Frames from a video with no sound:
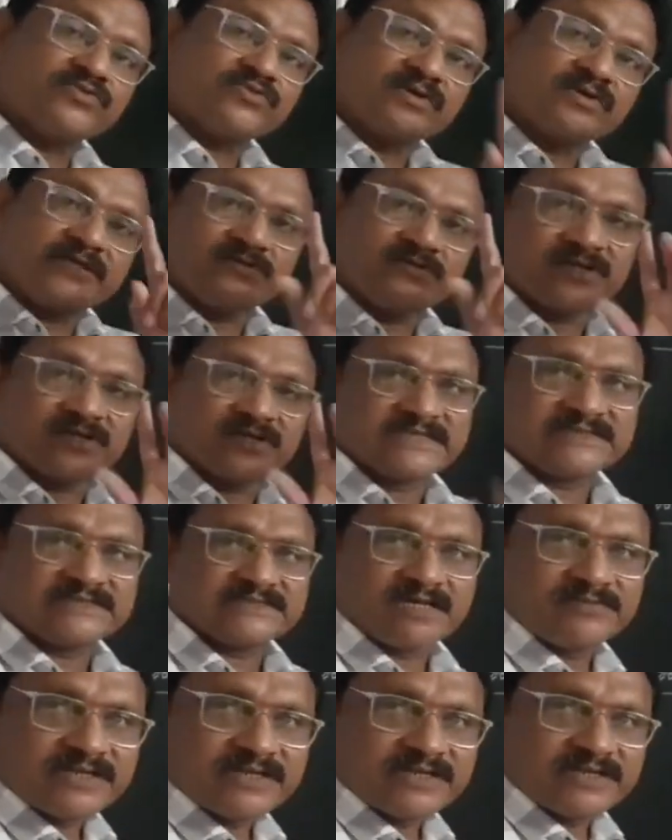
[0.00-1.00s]
only one S
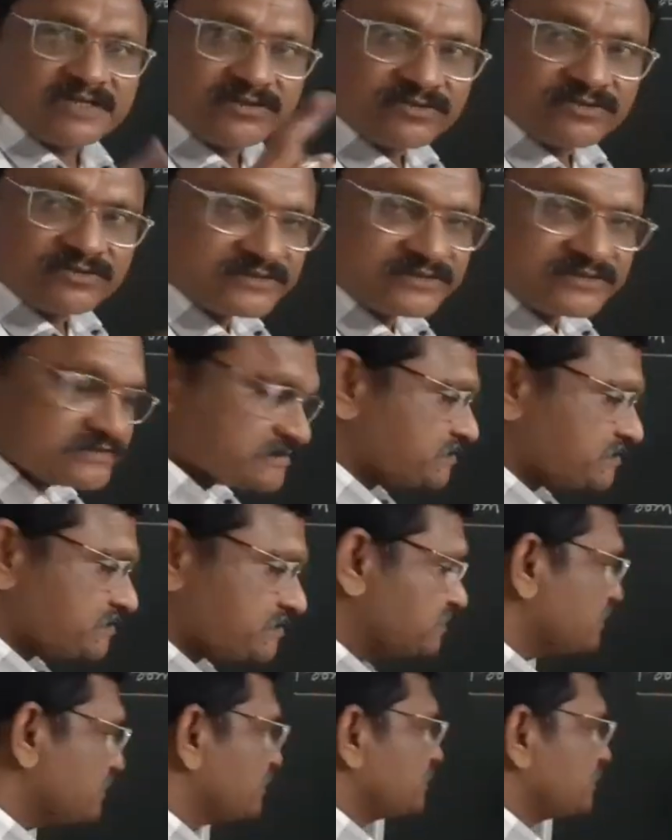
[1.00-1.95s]
orbital. You know this.